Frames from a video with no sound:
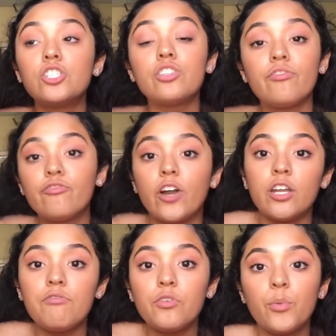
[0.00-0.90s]
to the front
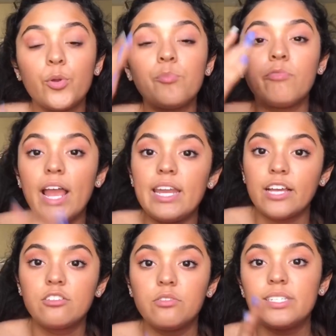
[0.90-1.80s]
of the room right
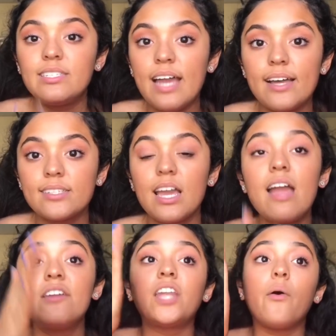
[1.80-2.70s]
next to his desk.
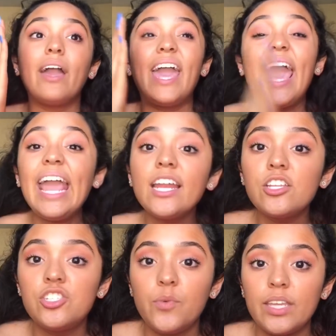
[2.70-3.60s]
Now, I
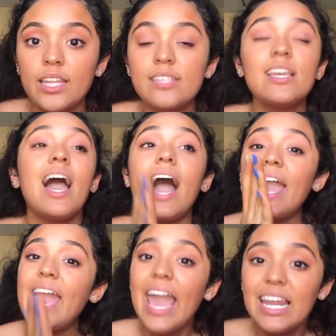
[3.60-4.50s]
hated doing this. I
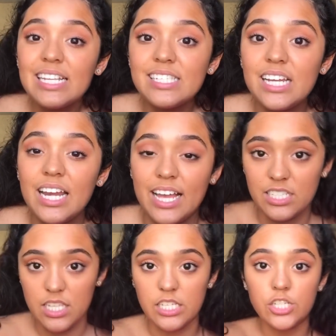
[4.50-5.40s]
hated sitting next
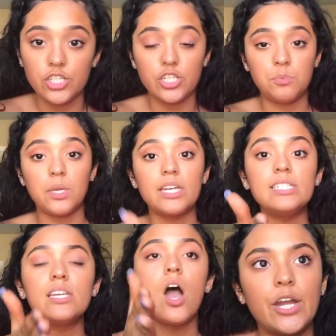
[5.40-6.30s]
to the teacher just
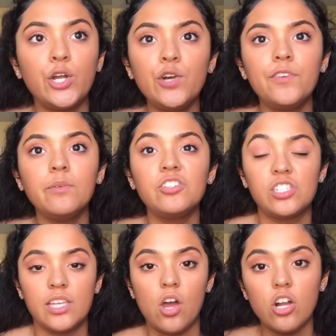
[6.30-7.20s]
because, I don't know if it was
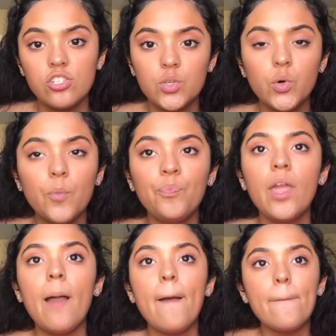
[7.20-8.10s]
just at our school,
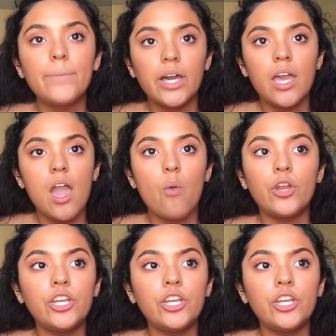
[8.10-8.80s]
but when